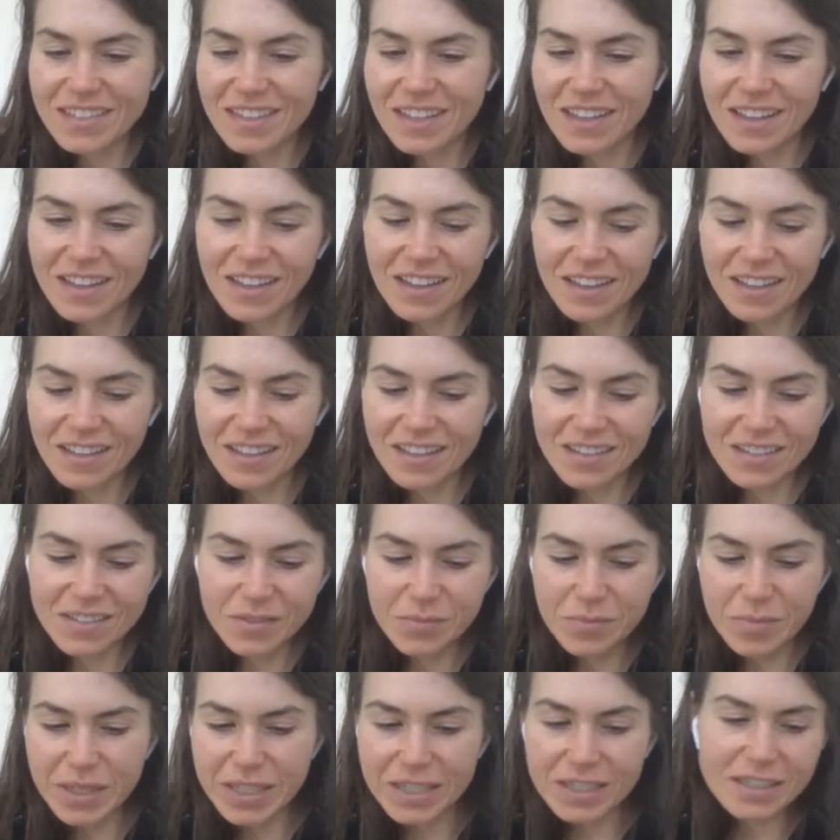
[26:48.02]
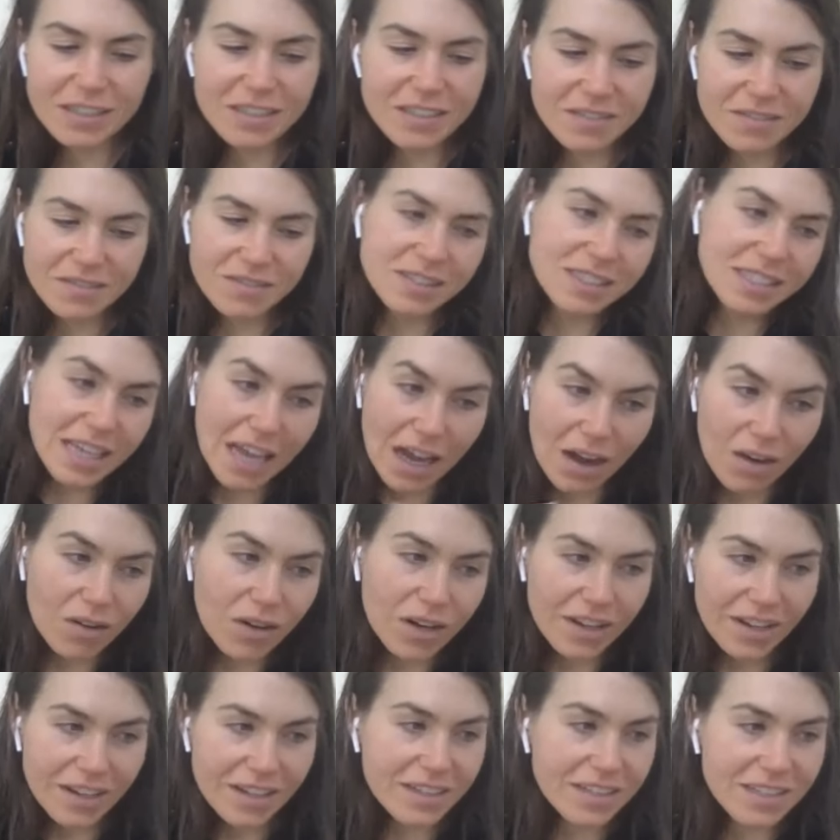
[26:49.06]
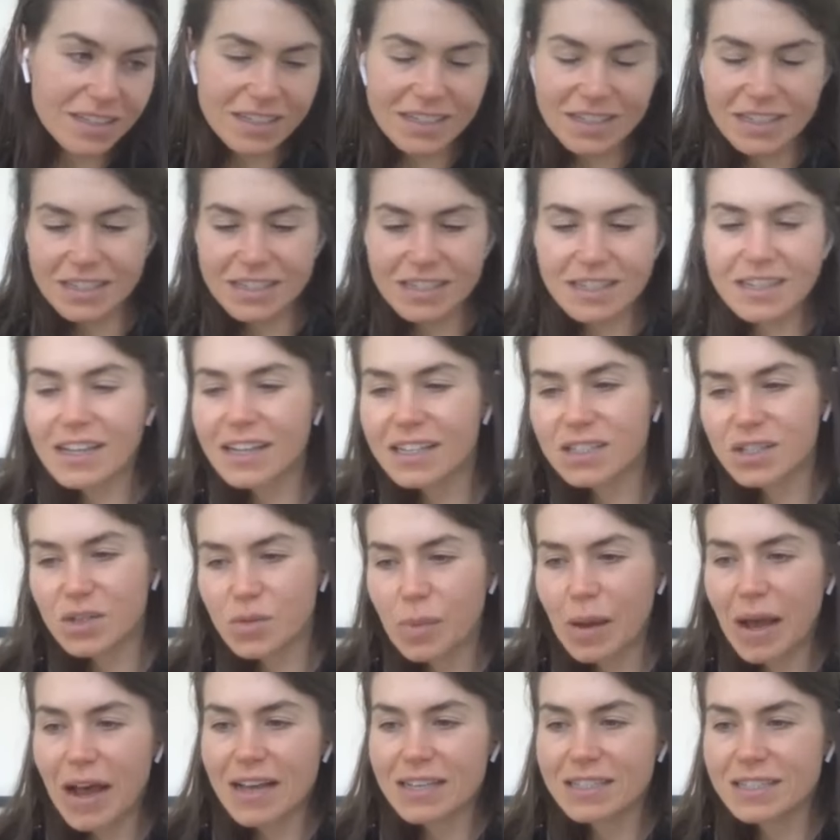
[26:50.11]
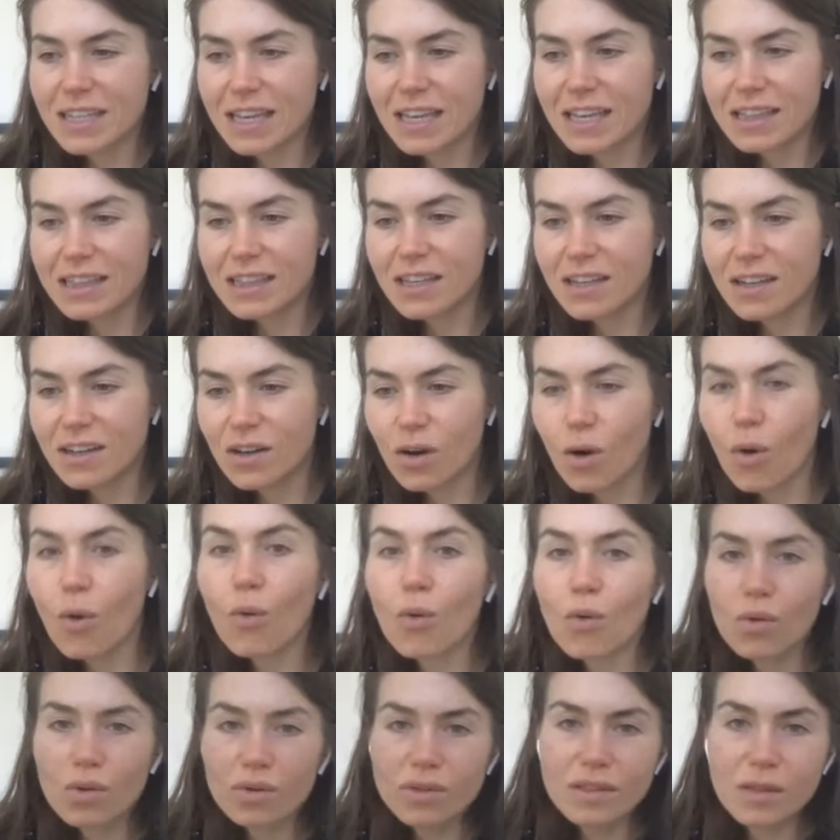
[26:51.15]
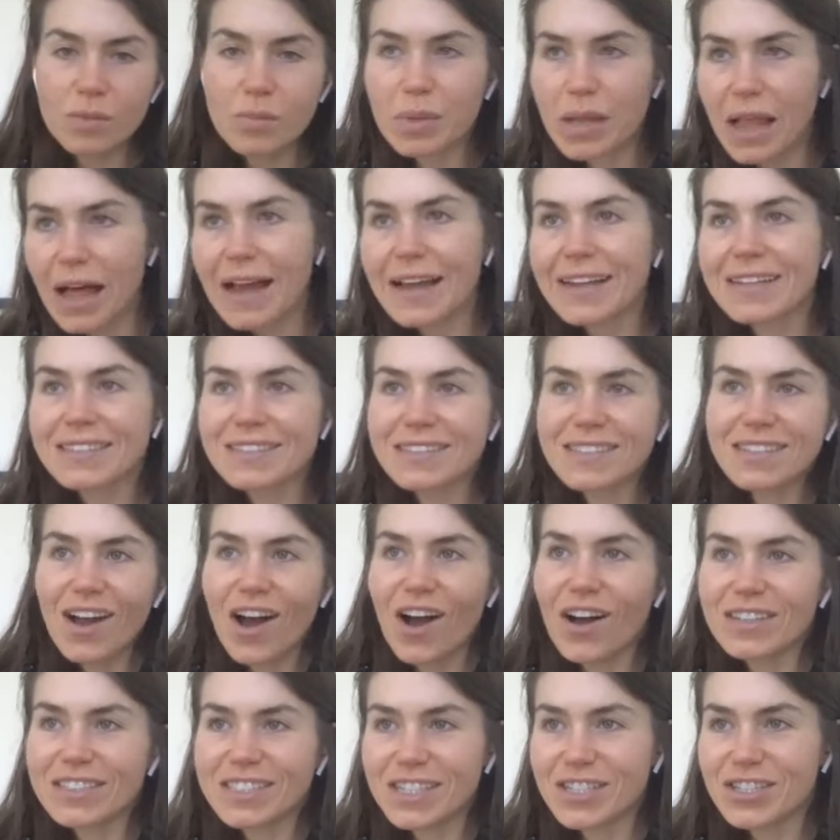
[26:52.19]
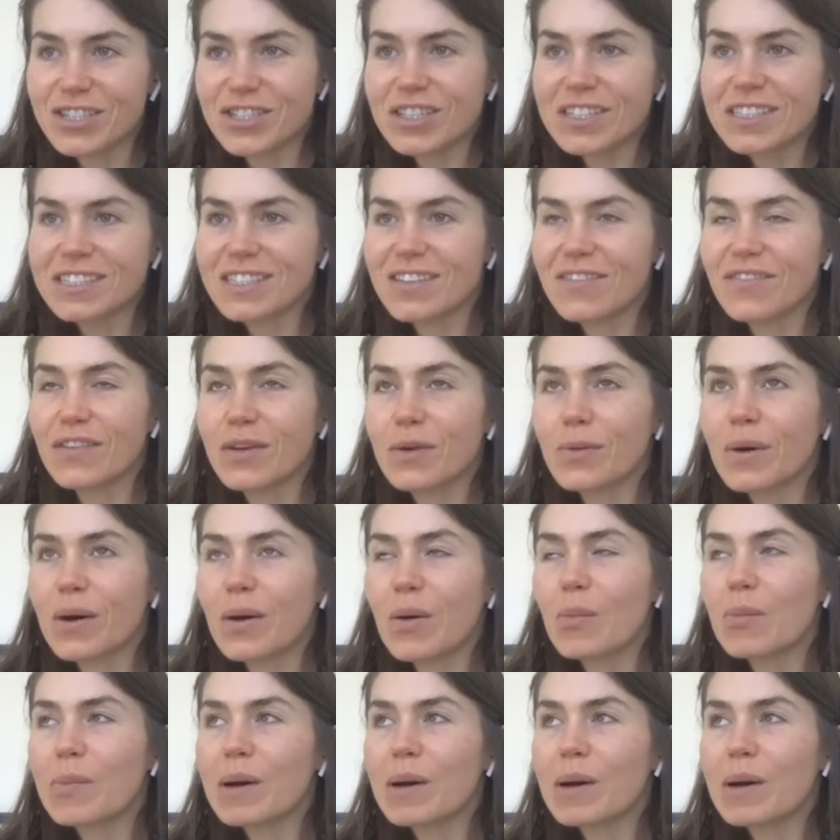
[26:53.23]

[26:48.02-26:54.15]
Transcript: uh, being scouted gets you past like the cold, the blind auditions, if you will.